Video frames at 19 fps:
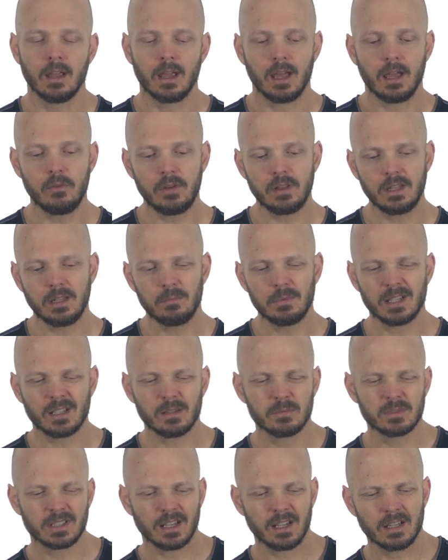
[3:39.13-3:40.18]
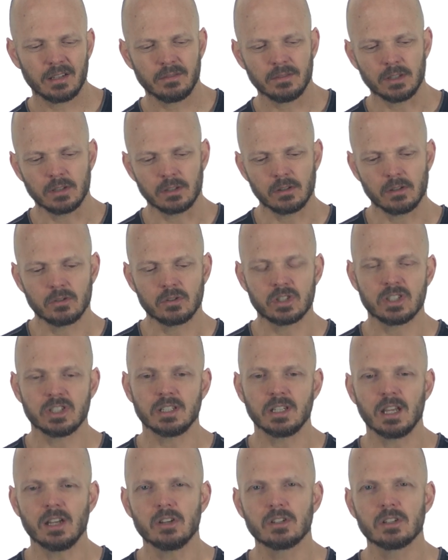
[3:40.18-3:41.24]
everything becomes kind of a
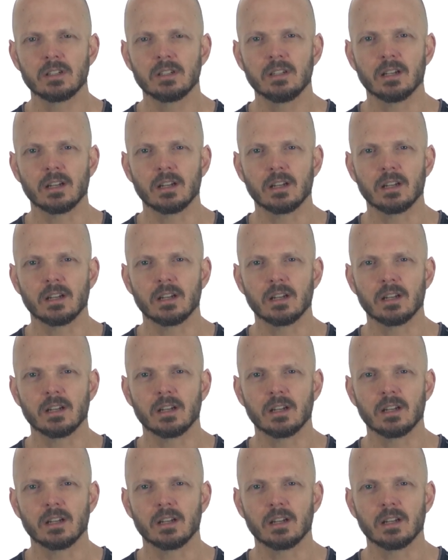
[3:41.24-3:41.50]
negotiation